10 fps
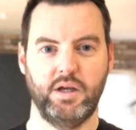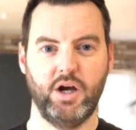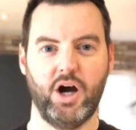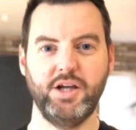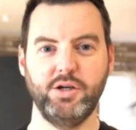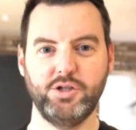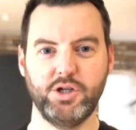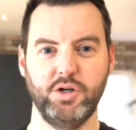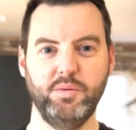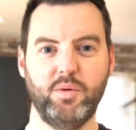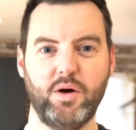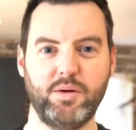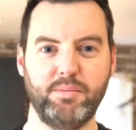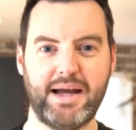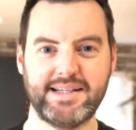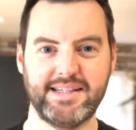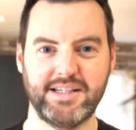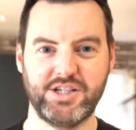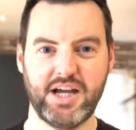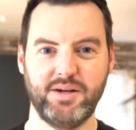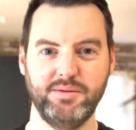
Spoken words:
Hi YouTube, welcome back to the channel.